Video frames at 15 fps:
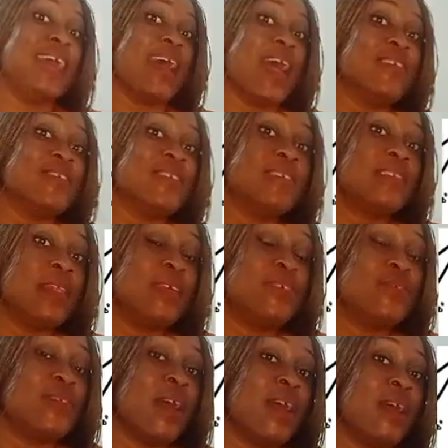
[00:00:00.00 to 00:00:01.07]

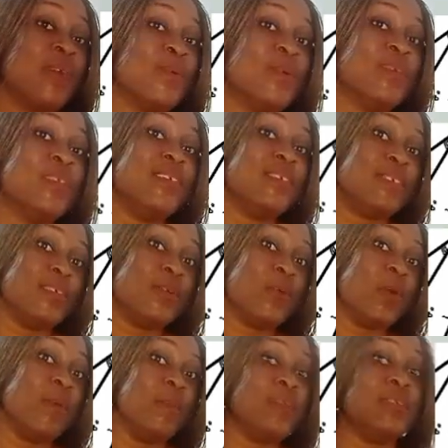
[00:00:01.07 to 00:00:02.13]
isosceles triangle is
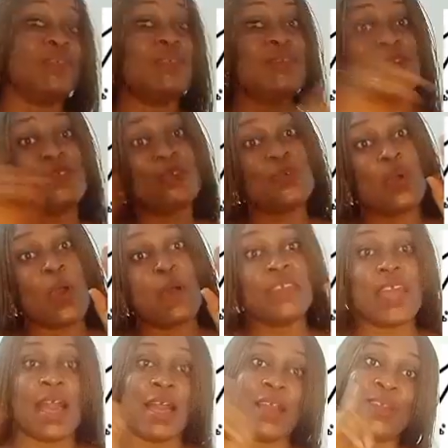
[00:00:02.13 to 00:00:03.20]
equal means two of
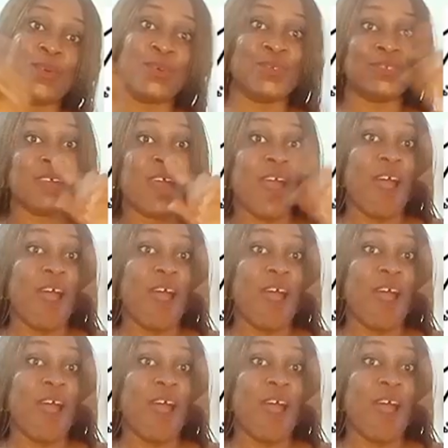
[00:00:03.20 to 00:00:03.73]
the angles